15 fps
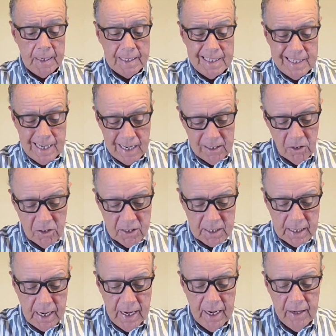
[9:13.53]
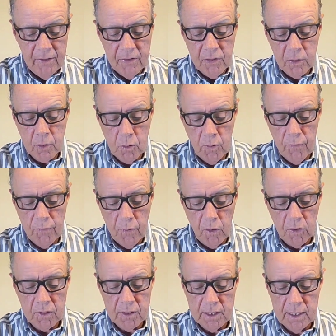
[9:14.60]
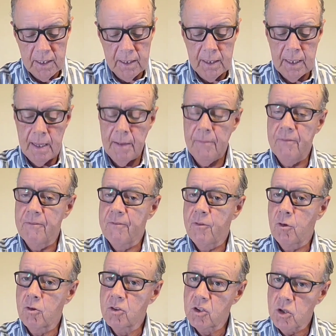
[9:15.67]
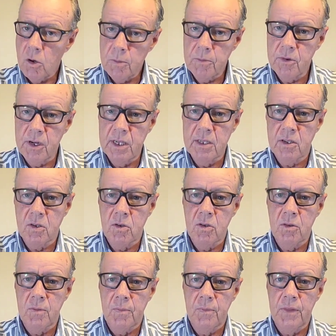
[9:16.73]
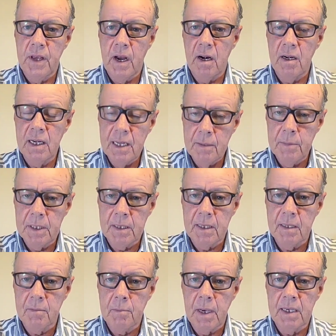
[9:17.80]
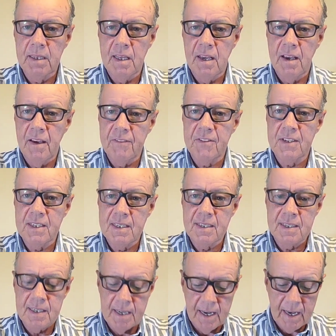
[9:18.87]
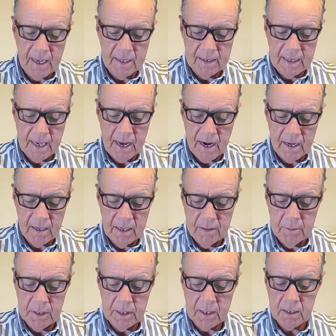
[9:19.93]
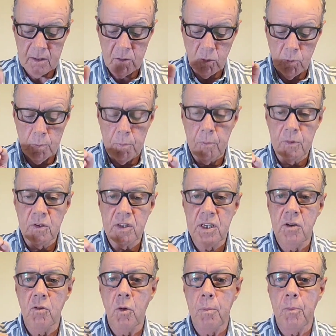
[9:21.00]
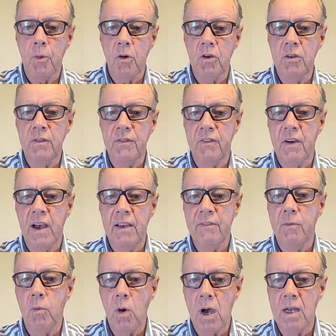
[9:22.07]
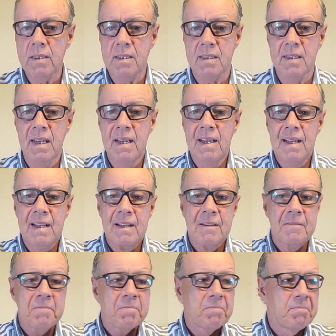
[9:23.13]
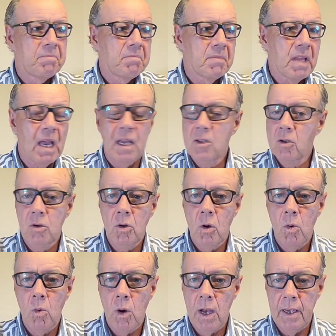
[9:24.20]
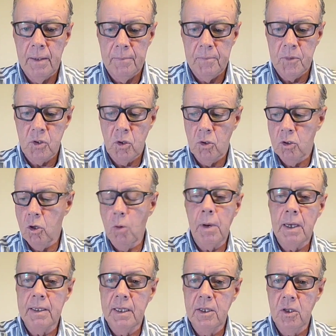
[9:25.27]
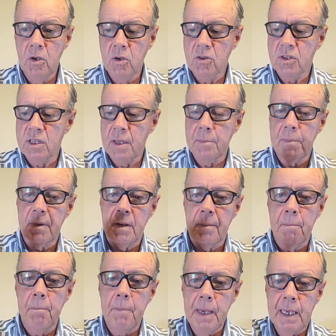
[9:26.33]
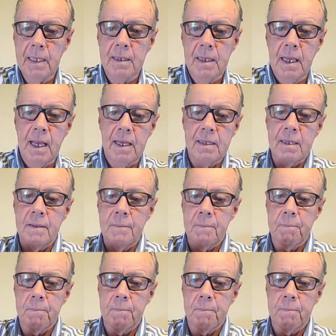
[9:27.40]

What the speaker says: Channels 8 through 14, for some reason, they are limited by the FCC, and they are limited to 0.5 watts. I don't know why. So nobody used them. Midland